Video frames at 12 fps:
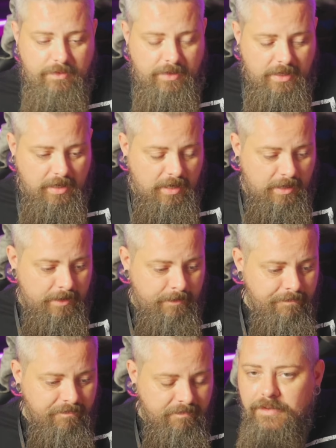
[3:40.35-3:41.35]
They
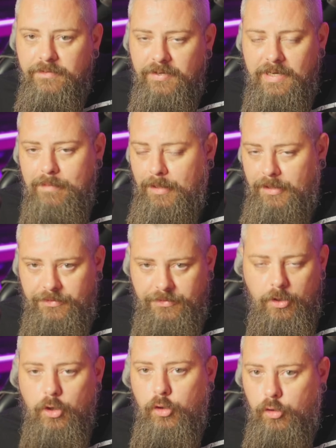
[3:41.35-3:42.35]
are
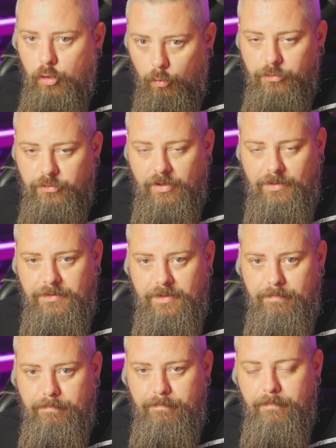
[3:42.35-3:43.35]
entertainment ghost
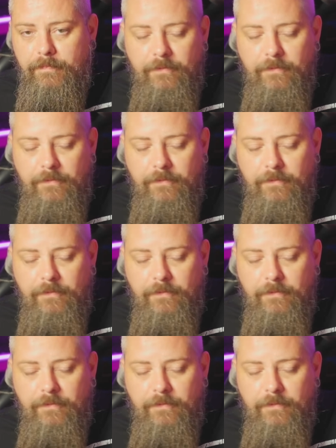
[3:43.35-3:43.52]
hunting.